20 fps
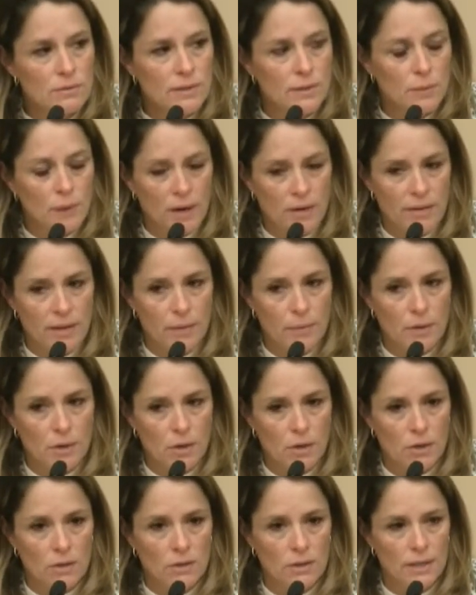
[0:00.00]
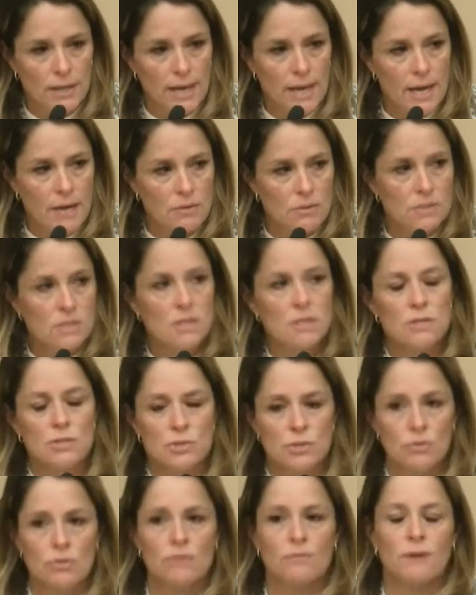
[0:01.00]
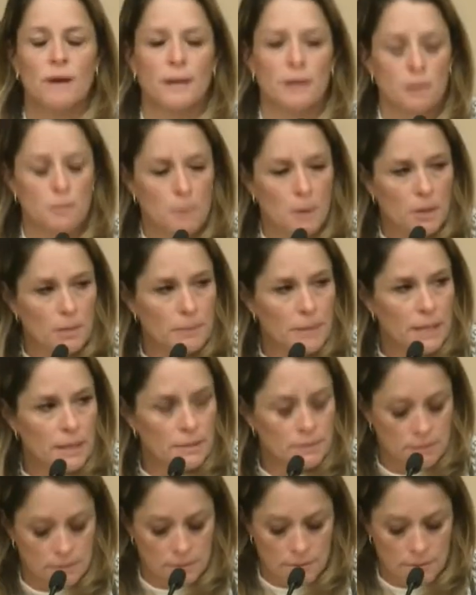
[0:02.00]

where they were currently housed to the fire department.